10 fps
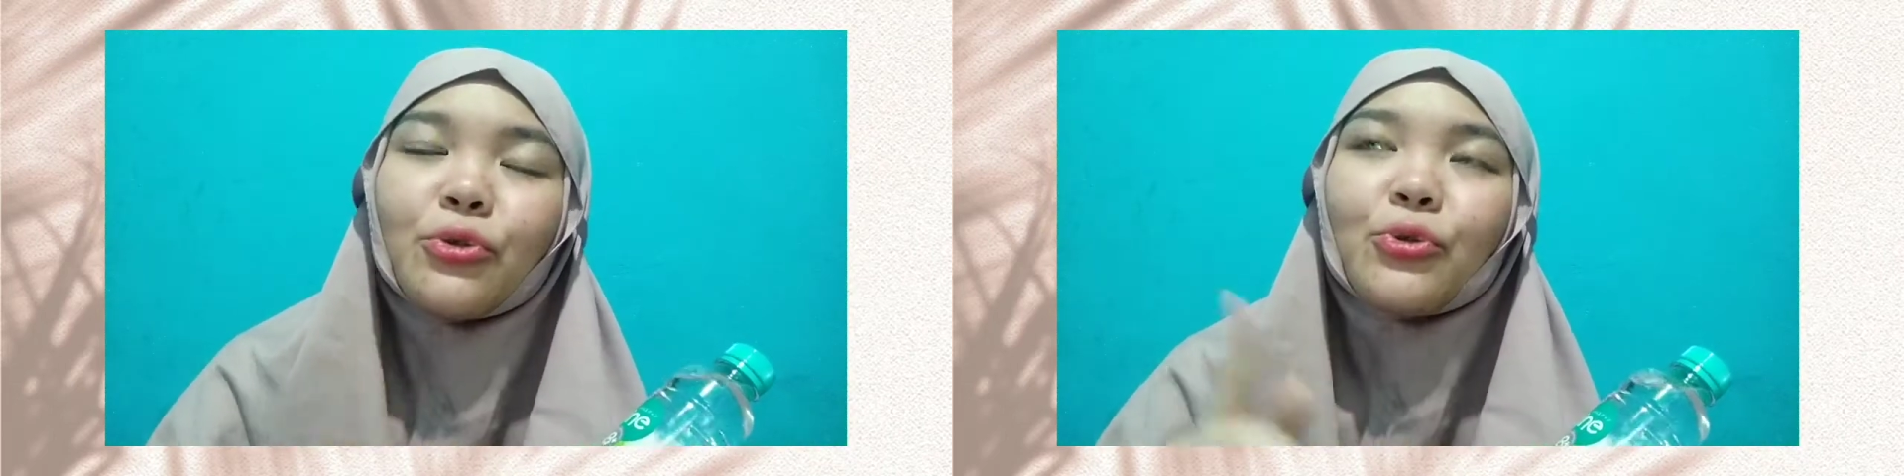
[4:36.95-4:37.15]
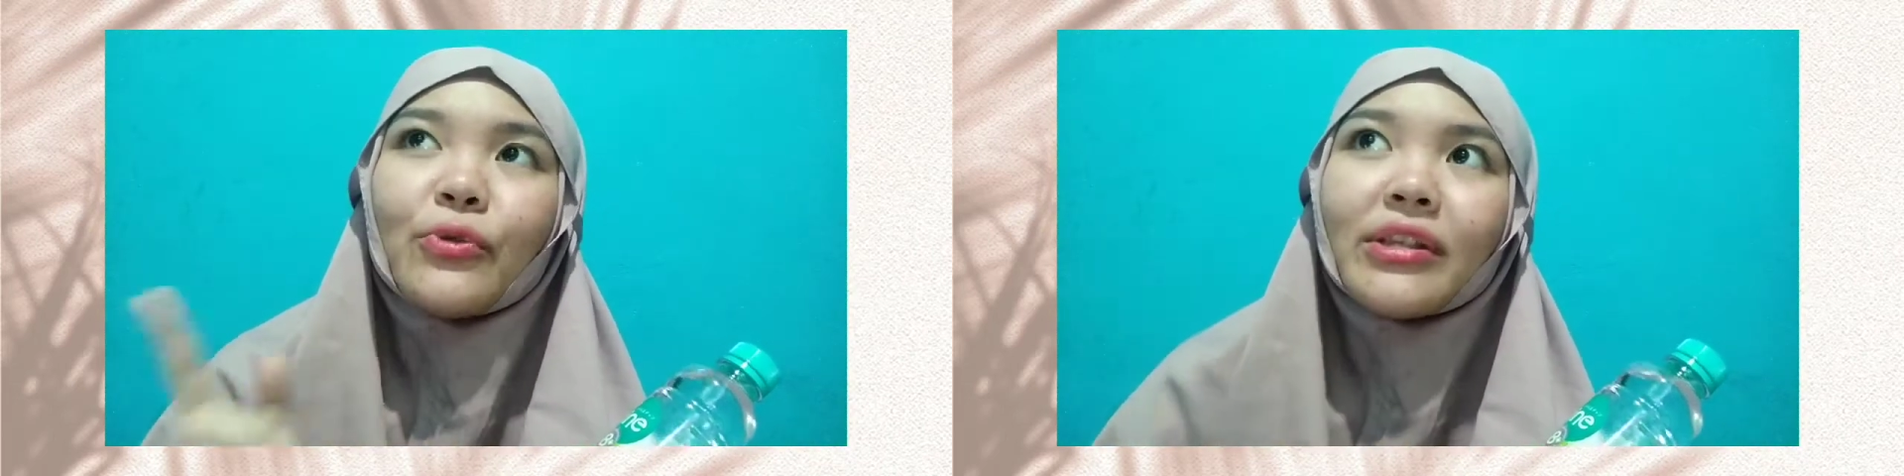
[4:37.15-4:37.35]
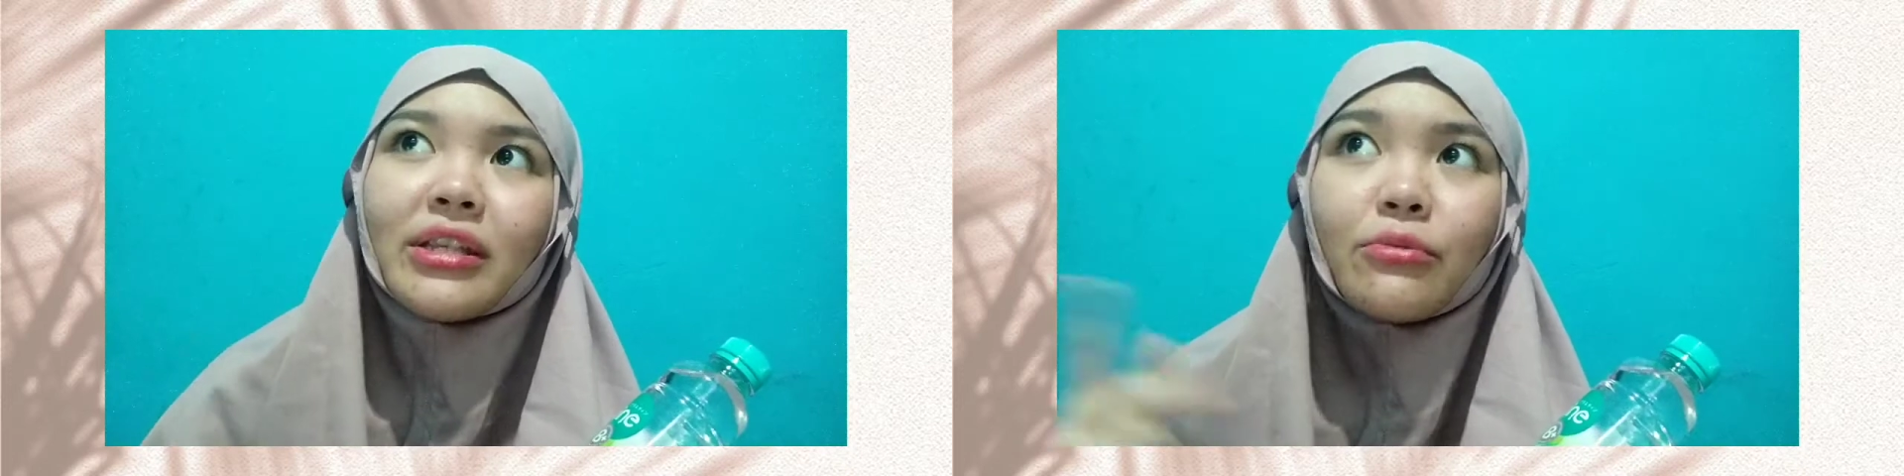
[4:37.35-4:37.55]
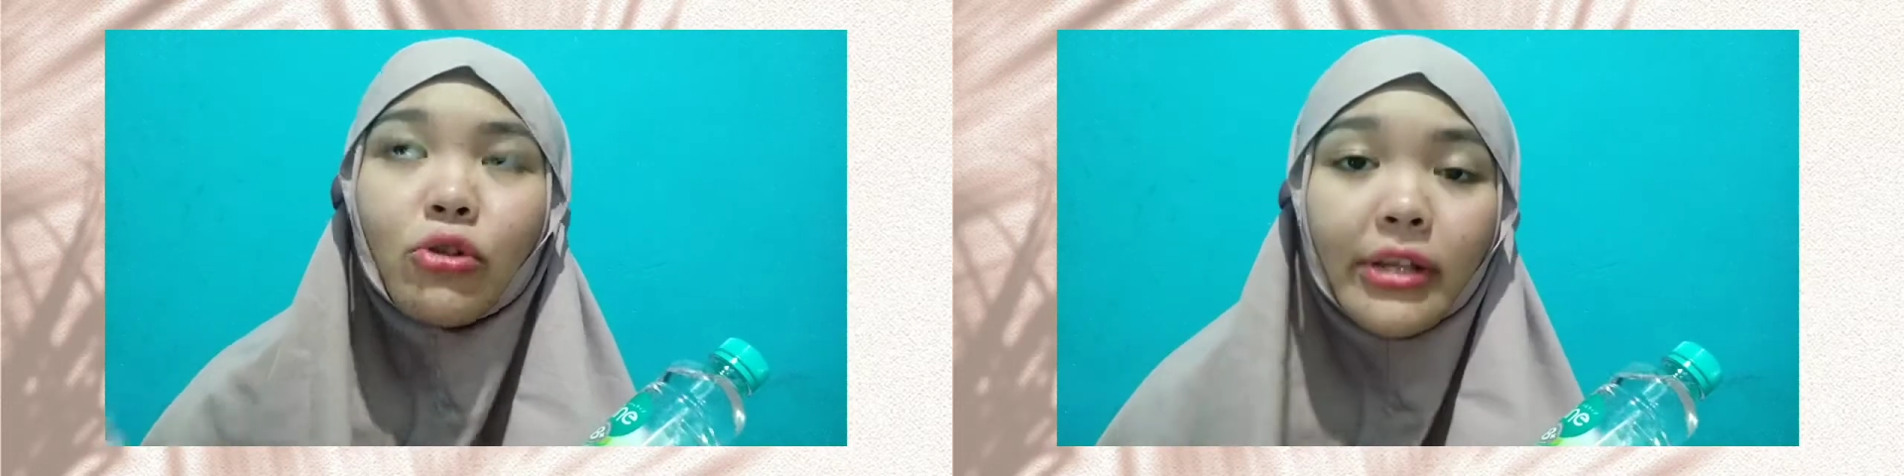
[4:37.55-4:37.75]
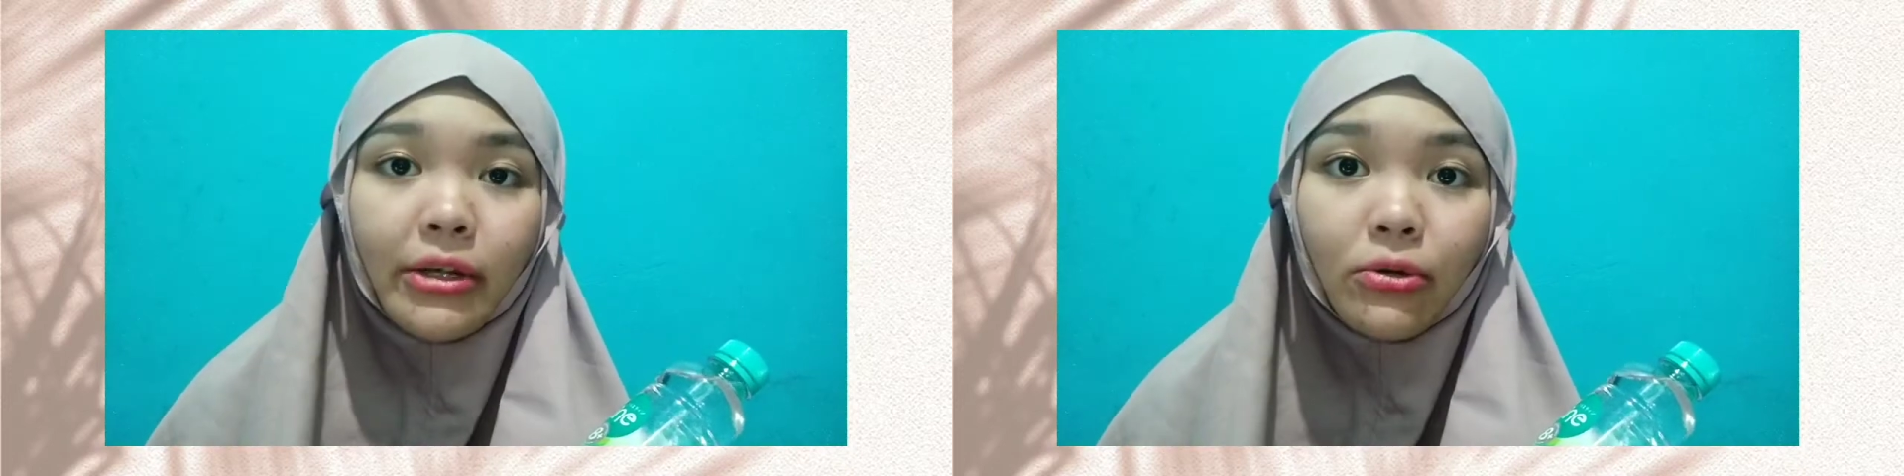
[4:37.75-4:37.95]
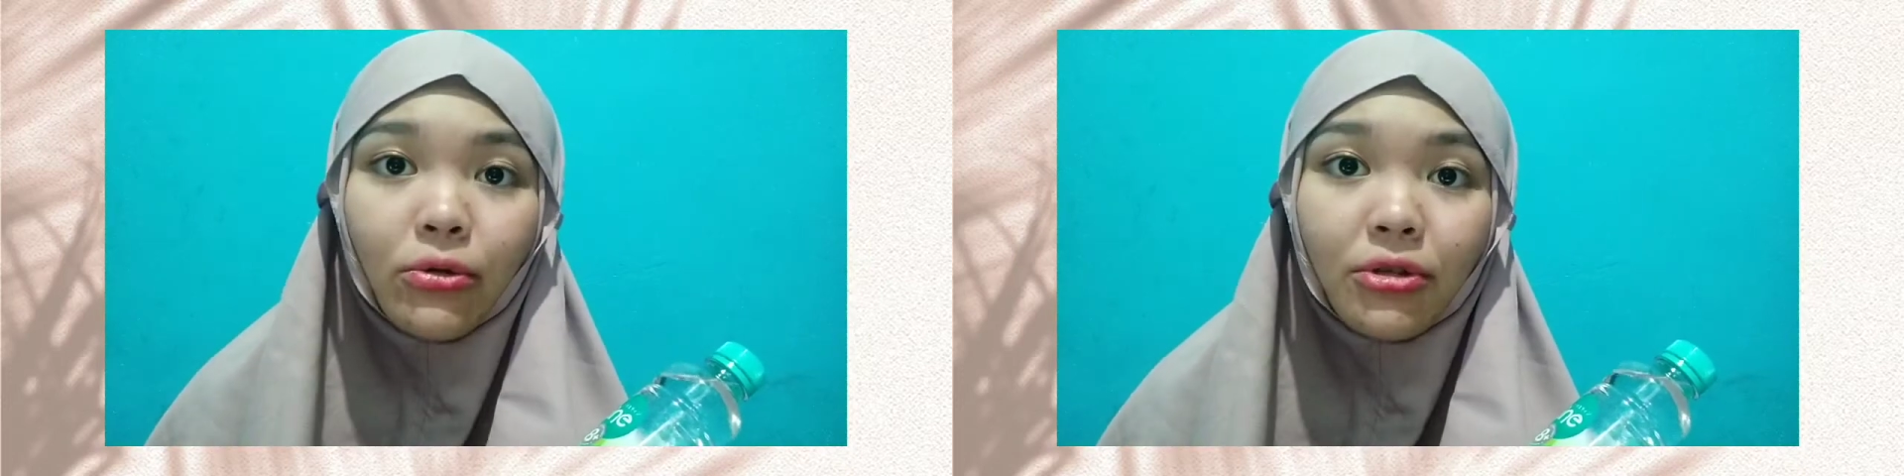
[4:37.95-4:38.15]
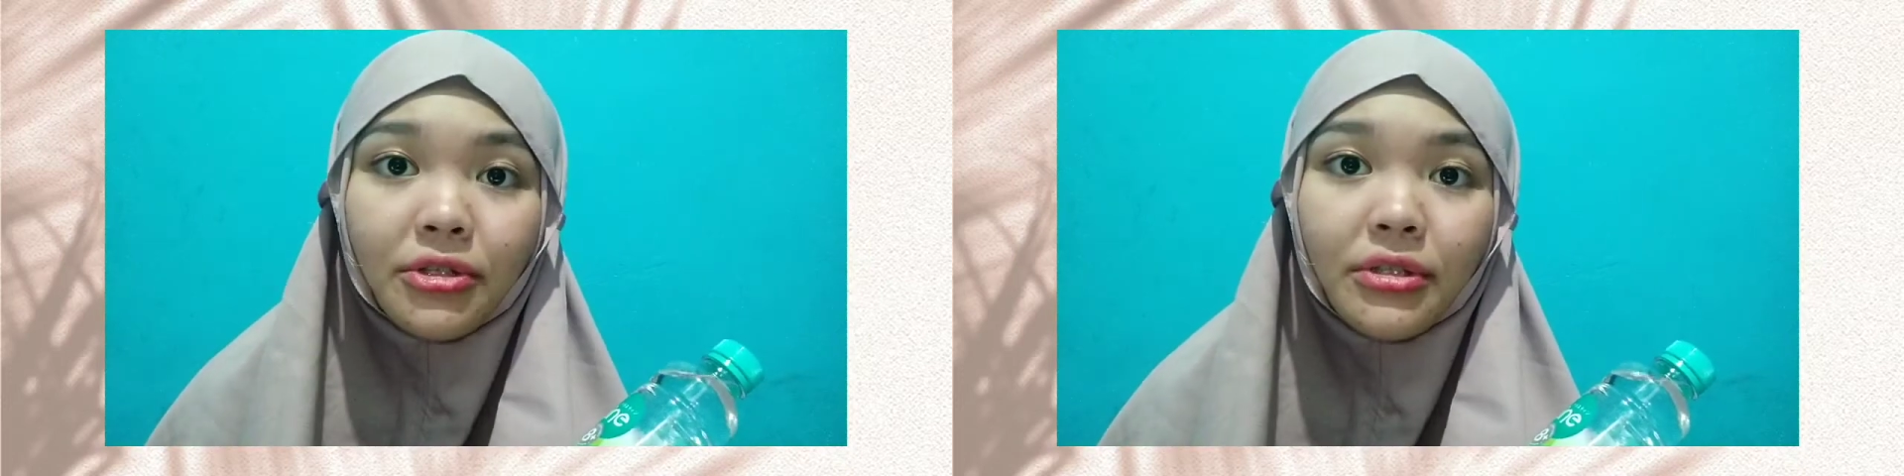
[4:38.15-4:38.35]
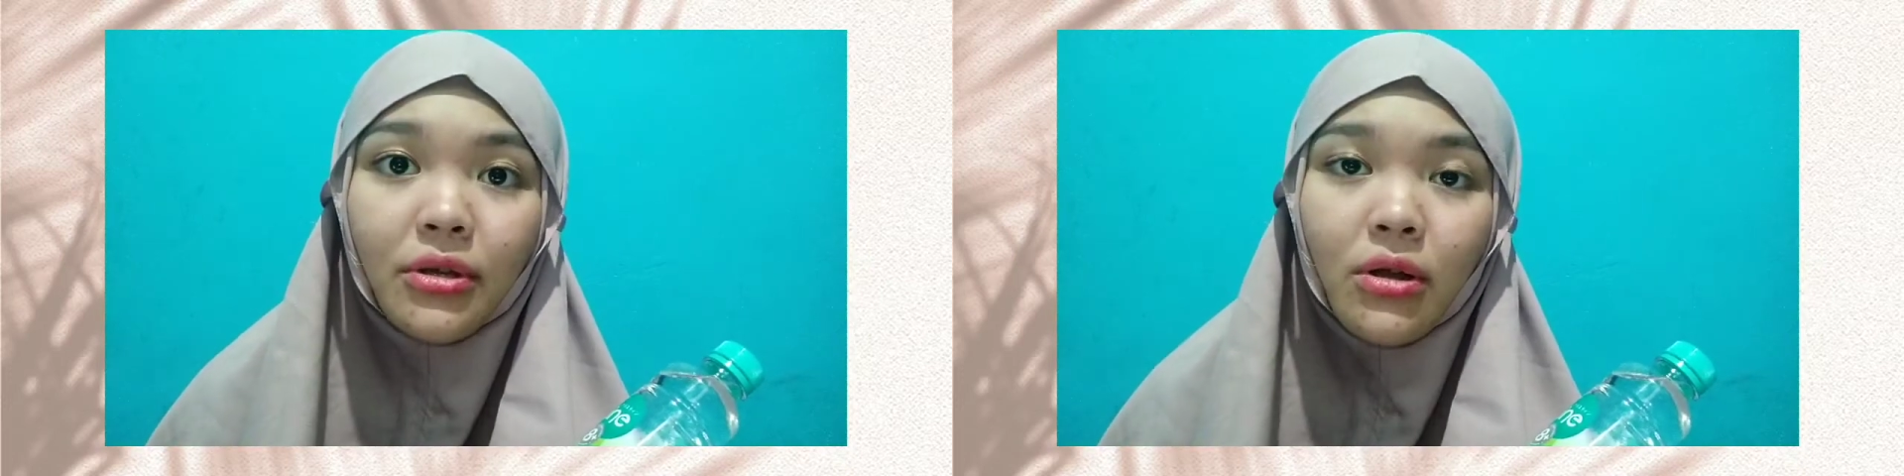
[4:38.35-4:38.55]
20
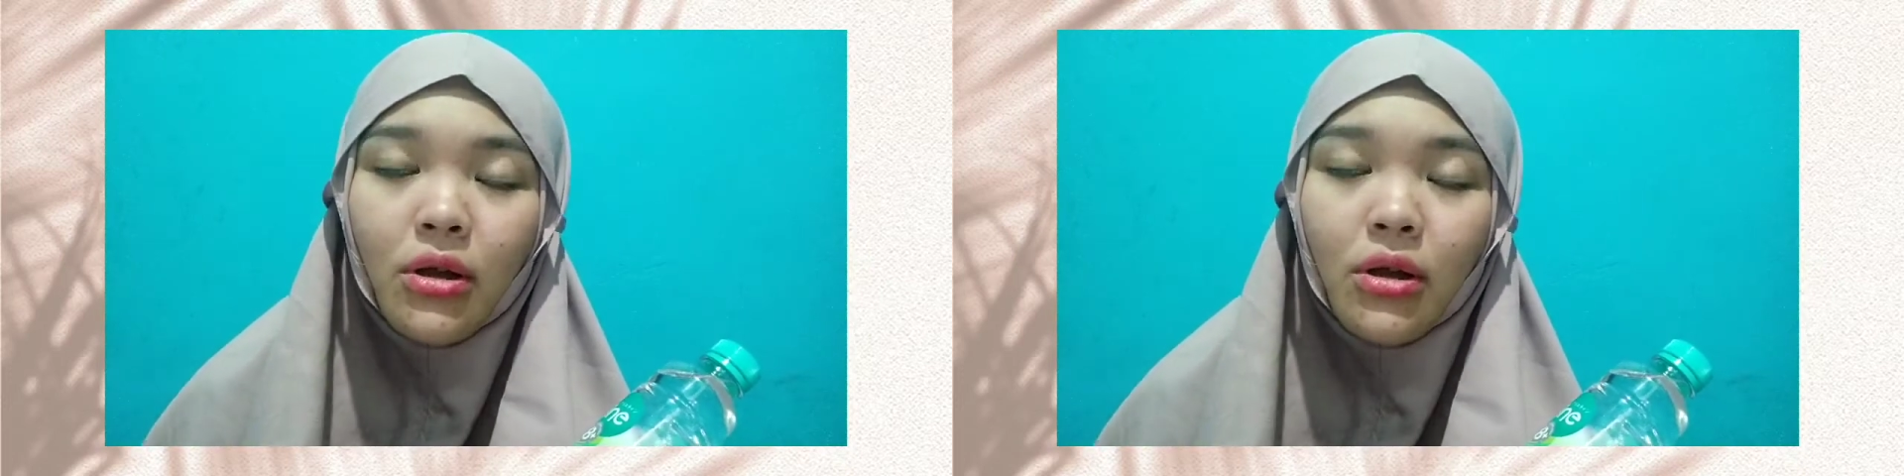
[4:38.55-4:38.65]
molecules,